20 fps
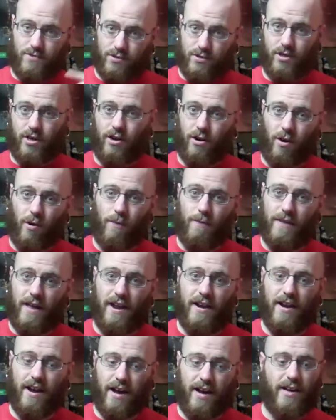took it home
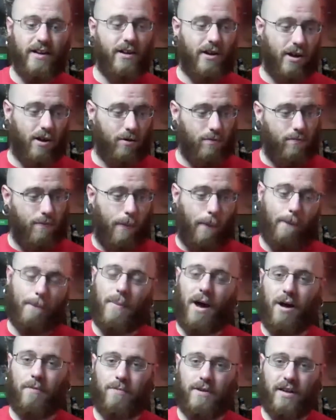that night, you know,
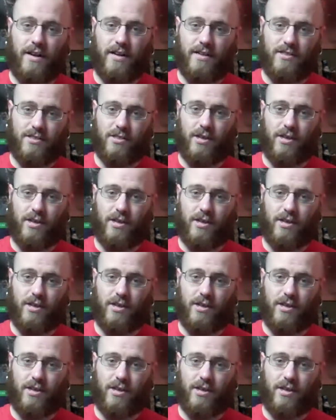popped it in,